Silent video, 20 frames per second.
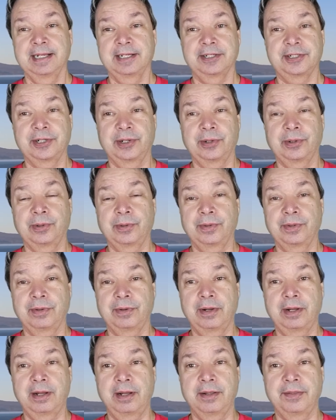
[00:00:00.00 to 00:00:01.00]
So
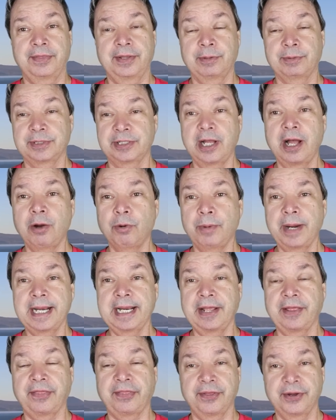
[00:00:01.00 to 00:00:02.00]
there was
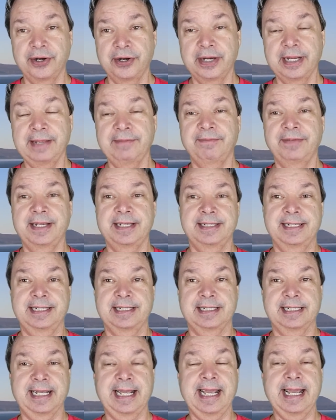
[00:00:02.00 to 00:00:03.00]
already 30
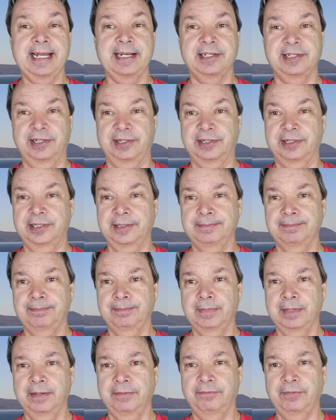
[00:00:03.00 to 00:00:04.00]
visits canceled
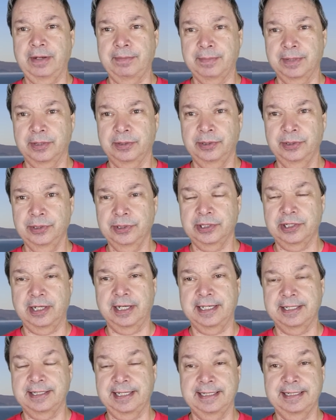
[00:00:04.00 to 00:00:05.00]
from the cruise
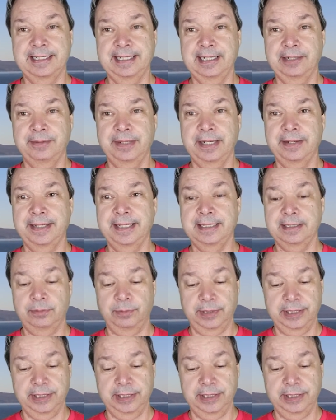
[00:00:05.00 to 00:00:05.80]
lines itineraries.